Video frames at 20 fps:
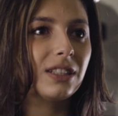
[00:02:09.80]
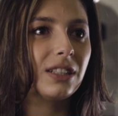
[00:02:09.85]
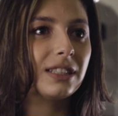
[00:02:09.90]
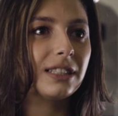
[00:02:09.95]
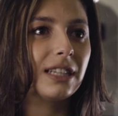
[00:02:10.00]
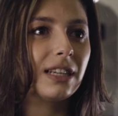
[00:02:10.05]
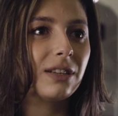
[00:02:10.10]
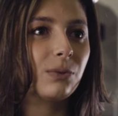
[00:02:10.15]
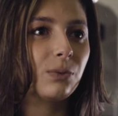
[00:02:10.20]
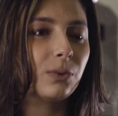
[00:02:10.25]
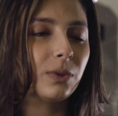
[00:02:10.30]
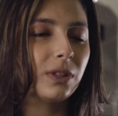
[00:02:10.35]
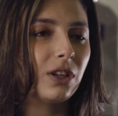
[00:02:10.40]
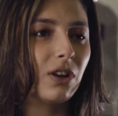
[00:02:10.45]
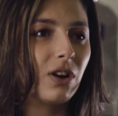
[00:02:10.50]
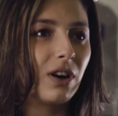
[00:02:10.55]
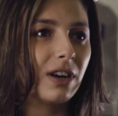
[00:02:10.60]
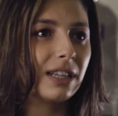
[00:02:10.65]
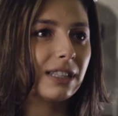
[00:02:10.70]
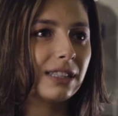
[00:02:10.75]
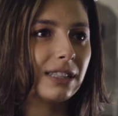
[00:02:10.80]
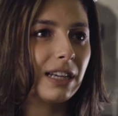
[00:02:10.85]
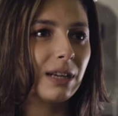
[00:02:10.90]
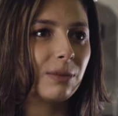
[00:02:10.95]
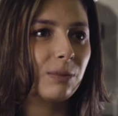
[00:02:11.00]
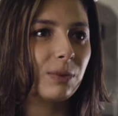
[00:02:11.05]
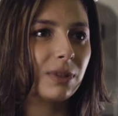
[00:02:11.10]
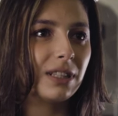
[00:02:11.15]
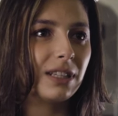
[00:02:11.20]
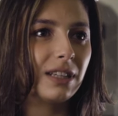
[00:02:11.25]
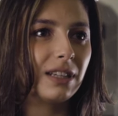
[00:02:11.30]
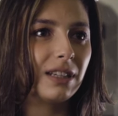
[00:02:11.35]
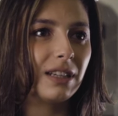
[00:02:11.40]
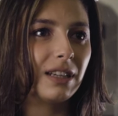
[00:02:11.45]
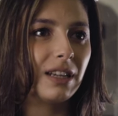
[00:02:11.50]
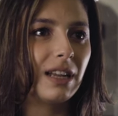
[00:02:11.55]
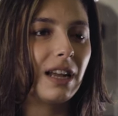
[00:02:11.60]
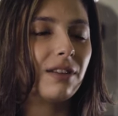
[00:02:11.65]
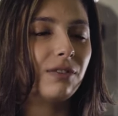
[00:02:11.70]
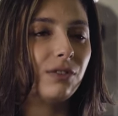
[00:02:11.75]
does get really hard at time with the
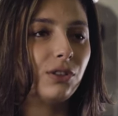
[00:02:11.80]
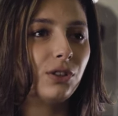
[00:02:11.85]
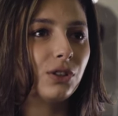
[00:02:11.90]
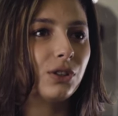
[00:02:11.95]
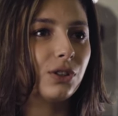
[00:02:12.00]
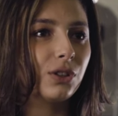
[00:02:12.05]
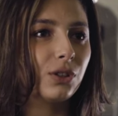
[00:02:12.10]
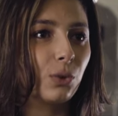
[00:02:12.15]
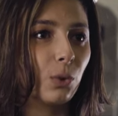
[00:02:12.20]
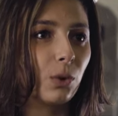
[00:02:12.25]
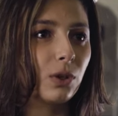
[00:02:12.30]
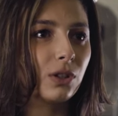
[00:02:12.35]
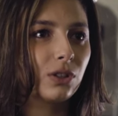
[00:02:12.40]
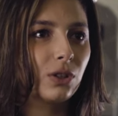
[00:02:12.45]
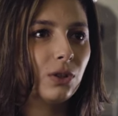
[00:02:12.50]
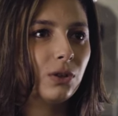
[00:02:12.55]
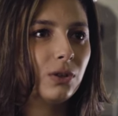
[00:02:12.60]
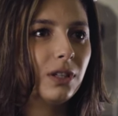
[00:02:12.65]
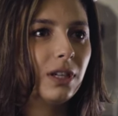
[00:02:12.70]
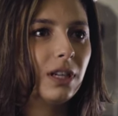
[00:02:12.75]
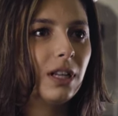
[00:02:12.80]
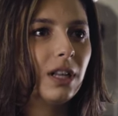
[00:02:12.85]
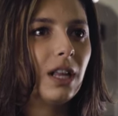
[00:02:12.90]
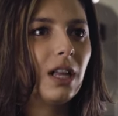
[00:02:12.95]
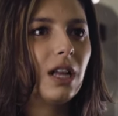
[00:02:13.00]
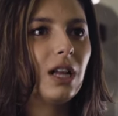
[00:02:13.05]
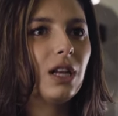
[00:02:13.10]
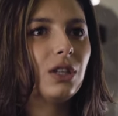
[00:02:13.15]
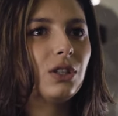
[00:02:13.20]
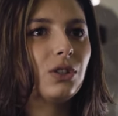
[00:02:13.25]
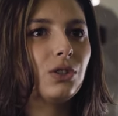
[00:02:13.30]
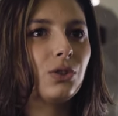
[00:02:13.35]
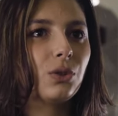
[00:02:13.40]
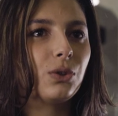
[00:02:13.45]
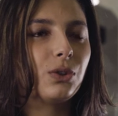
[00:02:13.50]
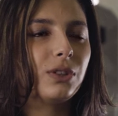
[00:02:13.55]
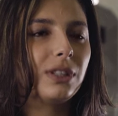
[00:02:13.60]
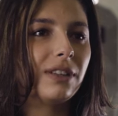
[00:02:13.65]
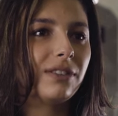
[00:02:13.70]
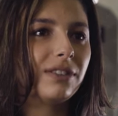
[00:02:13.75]
heavier course load. So
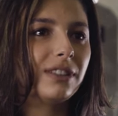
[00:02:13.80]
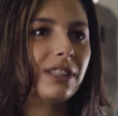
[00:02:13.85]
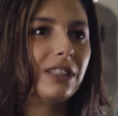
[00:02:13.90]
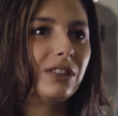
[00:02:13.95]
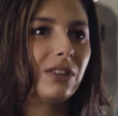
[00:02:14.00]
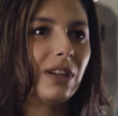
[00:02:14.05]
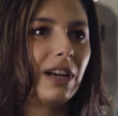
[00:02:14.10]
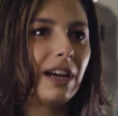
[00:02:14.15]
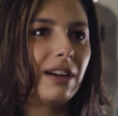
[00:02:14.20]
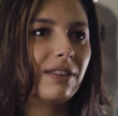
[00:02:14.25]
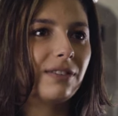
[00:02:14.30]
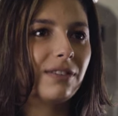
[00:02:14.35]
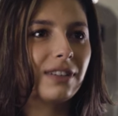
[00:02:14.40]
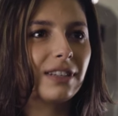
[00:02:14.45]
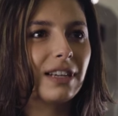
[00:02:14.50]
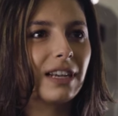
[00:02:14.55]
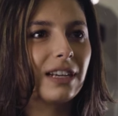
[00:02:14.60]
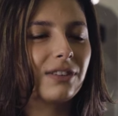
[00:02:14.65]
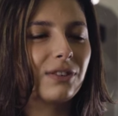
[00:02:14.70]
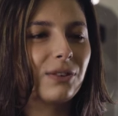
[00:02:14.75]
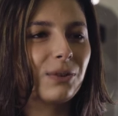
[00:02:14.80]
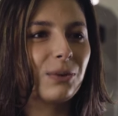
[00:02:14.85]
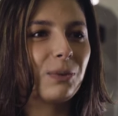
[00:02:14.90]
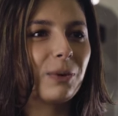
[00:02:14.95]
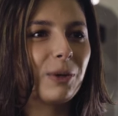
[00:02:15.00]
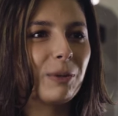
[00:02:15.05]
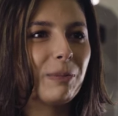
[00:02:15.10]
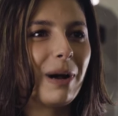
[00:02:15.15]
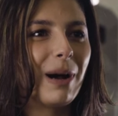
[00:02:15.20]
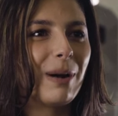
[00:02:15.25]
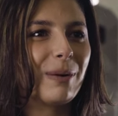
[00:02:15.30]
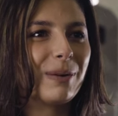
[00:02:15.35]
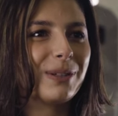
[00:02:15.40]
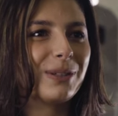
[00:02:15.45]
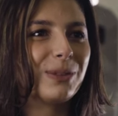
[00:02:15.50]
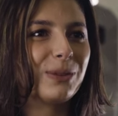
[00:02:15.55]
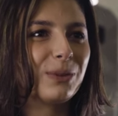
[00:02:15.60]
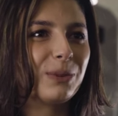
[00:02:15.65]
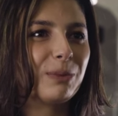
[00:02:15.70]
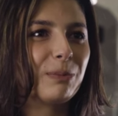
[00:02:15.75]
you definitely need to have kind of the willpower
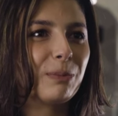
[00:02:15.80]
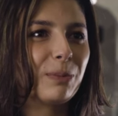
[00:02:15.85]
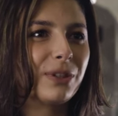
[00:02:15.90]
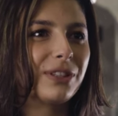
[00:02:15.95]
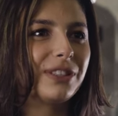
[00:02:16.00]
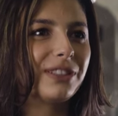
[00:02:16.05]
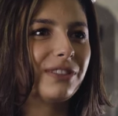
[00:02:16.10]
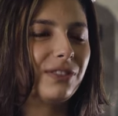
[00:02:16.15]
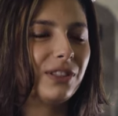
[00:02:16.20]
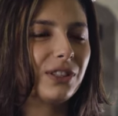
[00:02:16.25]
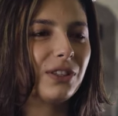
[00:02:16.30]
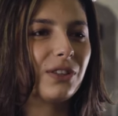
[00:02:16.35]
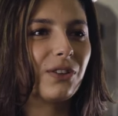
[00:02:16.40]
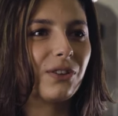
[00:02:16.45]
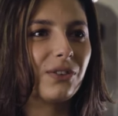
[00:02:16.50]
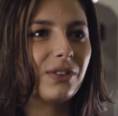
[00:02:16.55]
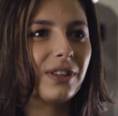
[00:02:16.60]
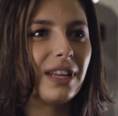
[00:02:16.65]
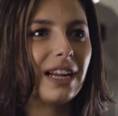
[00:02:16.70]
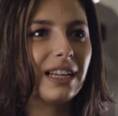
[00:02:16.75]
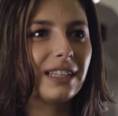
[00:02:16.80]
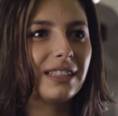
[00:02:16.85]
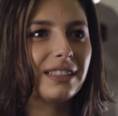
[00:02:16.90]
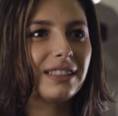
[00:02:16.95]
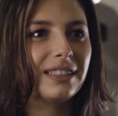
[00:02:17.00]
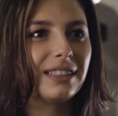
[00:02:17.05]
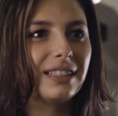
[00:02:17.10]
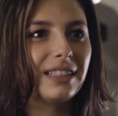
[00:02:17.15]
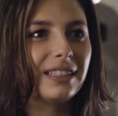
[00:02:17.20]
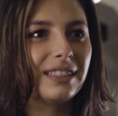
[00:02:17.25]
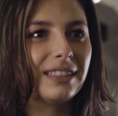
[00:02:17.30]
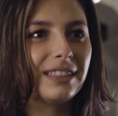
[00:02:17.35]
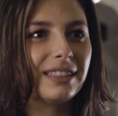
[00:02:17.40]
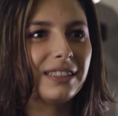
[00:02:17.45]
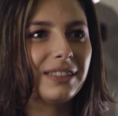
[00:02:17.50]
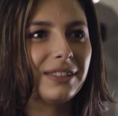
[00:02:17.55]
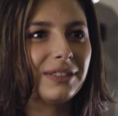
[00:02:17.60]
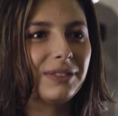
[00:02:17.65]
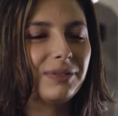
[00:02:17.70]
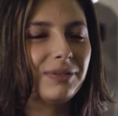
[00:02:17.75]
to persevere through that. And
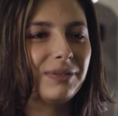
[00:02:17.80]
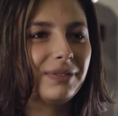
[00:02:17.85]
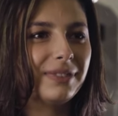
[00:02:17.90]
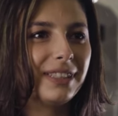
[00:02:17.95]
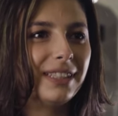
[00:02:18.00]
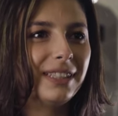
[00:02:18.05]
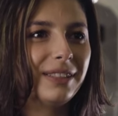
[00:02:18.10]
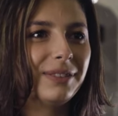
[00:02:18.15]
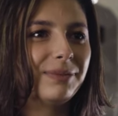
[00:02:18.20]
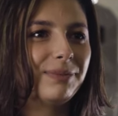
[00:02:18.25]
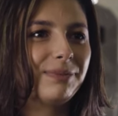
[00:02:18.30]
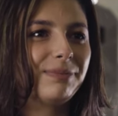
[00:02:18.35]
yeah.